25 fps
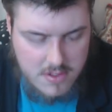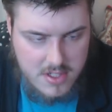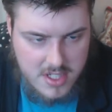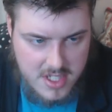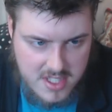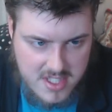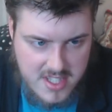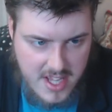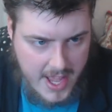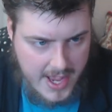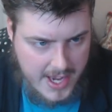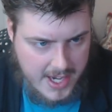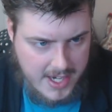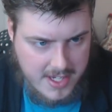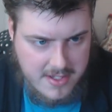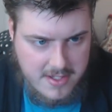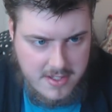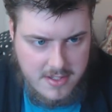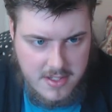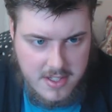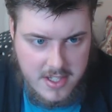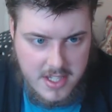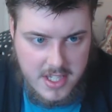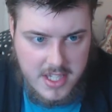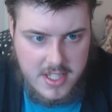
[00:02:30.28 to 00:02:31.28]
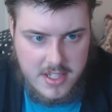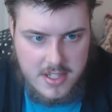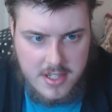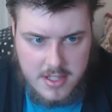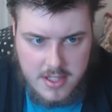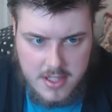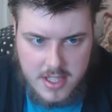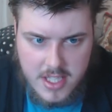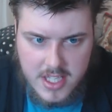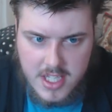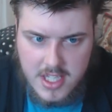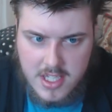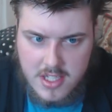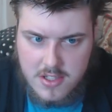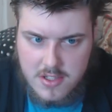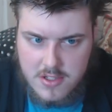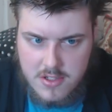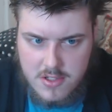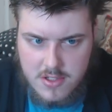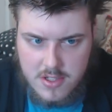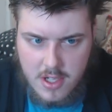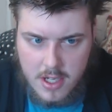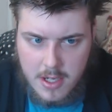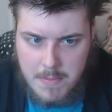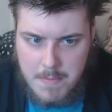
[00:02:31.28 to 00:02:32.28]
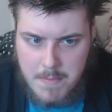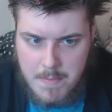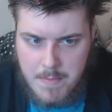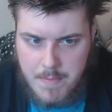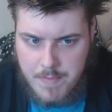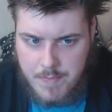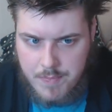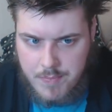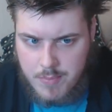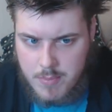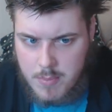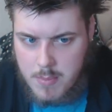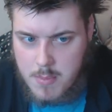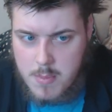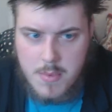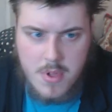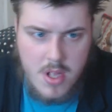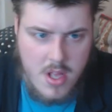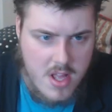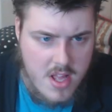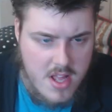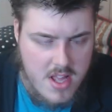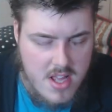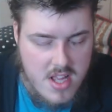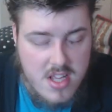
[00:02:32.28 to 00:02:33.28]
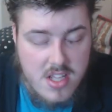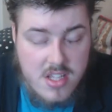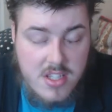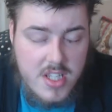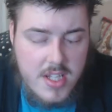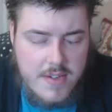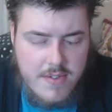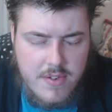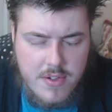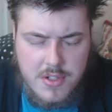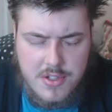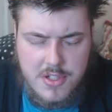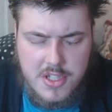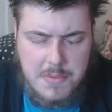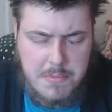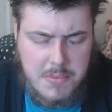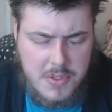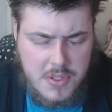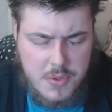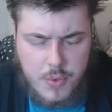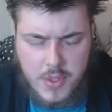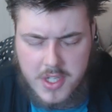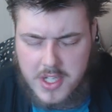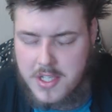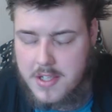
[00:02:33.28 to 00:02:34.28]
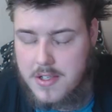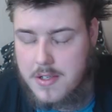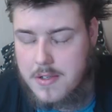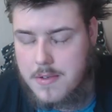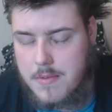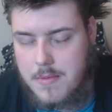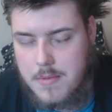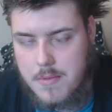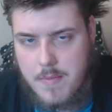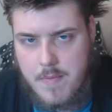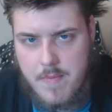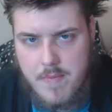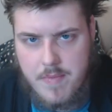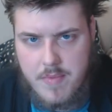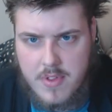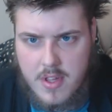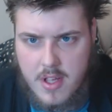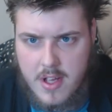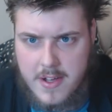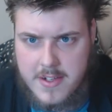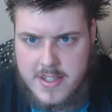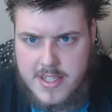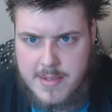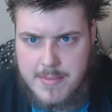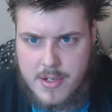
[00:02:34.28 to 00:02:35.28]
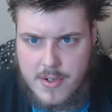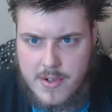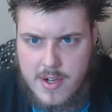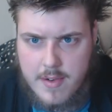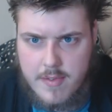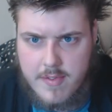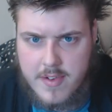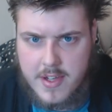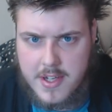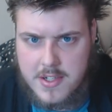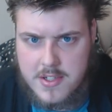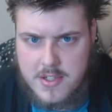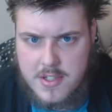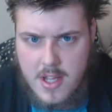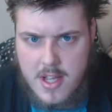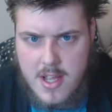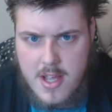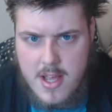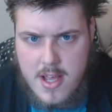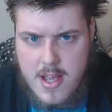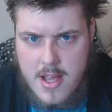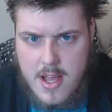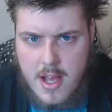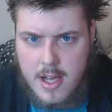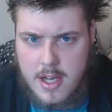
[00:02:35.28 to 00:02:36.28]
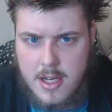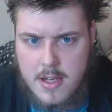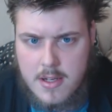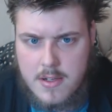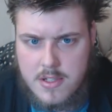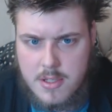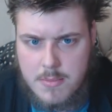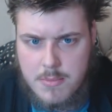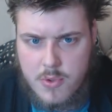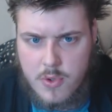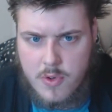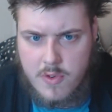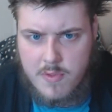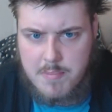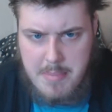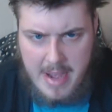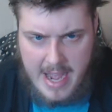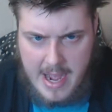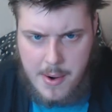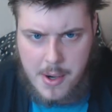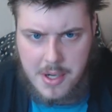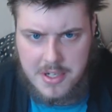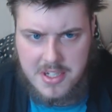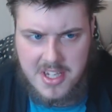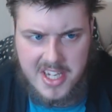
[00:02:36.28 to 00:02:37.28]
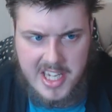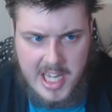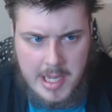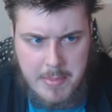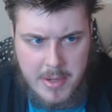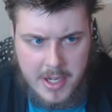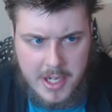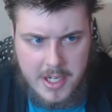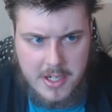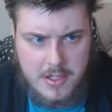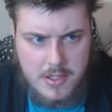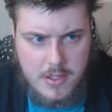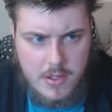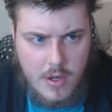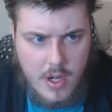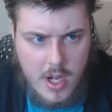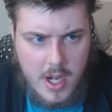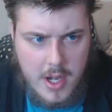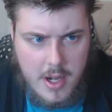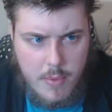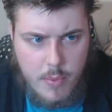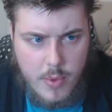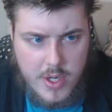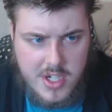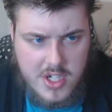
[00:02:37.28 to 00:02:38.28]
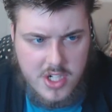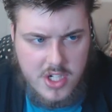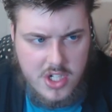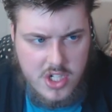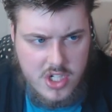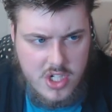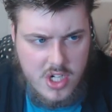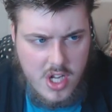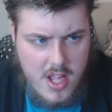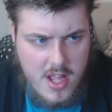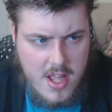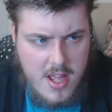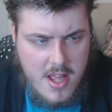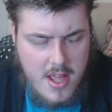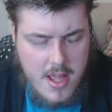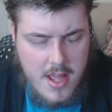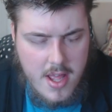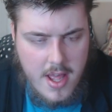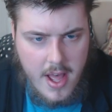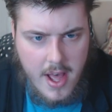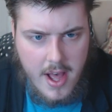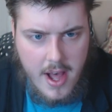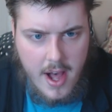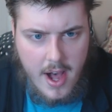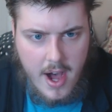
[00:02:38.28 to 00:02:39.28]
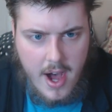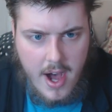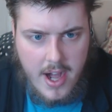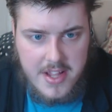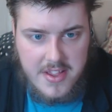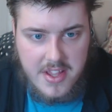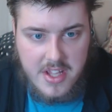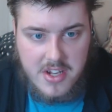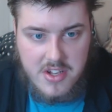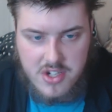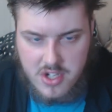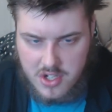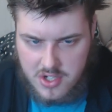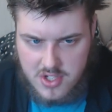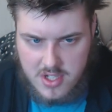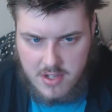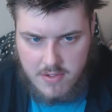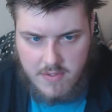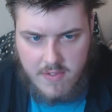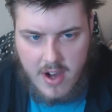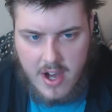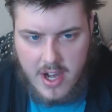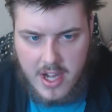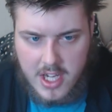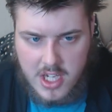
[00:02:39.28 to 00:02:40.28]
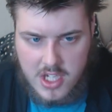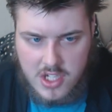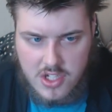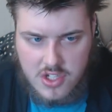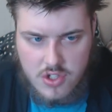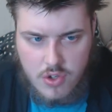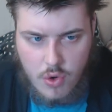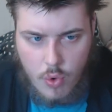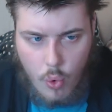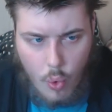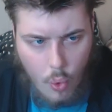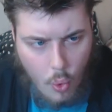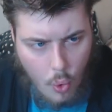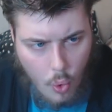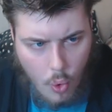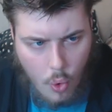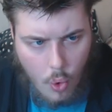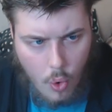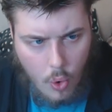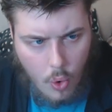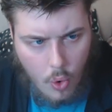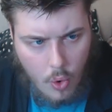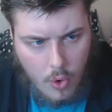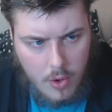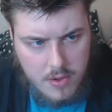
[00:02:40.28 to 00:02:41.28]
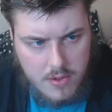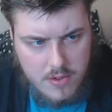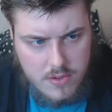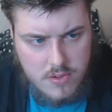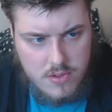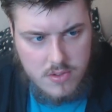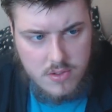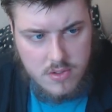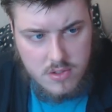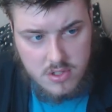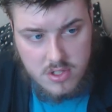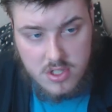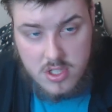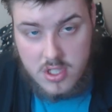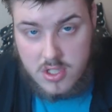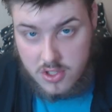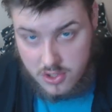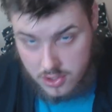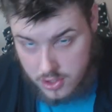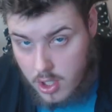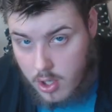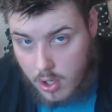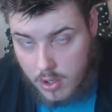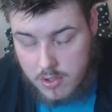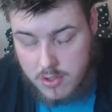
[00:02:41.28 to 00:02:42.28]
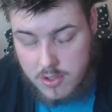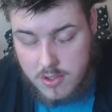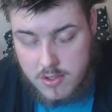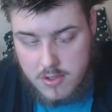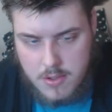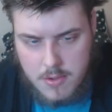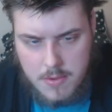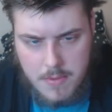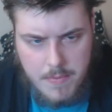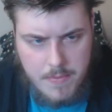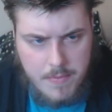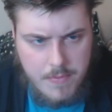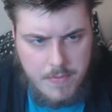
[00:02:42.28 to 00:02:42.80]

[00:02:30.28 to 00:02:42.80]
detect in these differences between demographics some sort of power dynamic which either justifies or does not